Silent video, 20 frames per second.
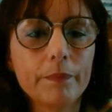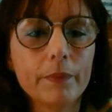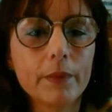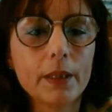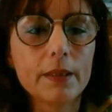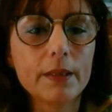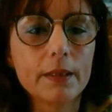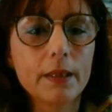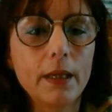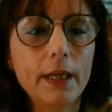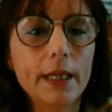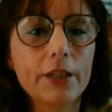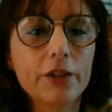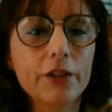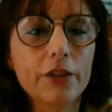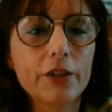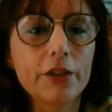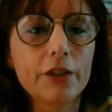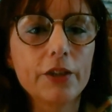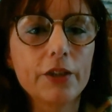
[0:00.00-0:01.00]

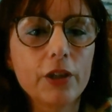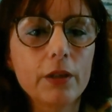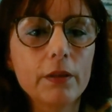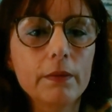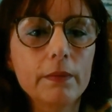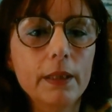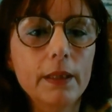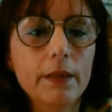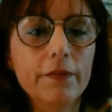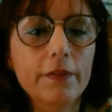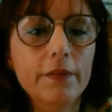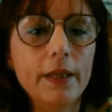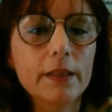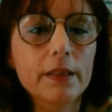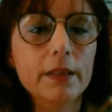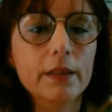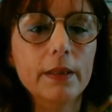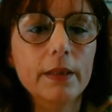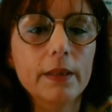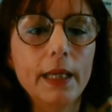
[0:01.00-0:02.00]
slideshow, if
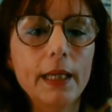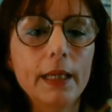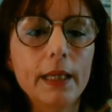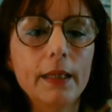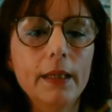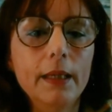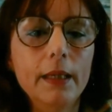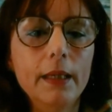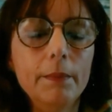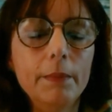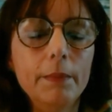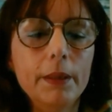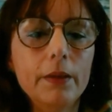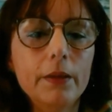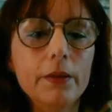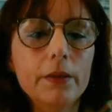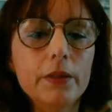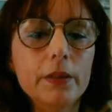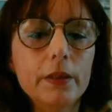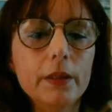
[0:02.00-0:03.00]
that's okay,
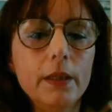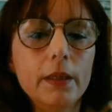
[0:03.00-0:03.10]
because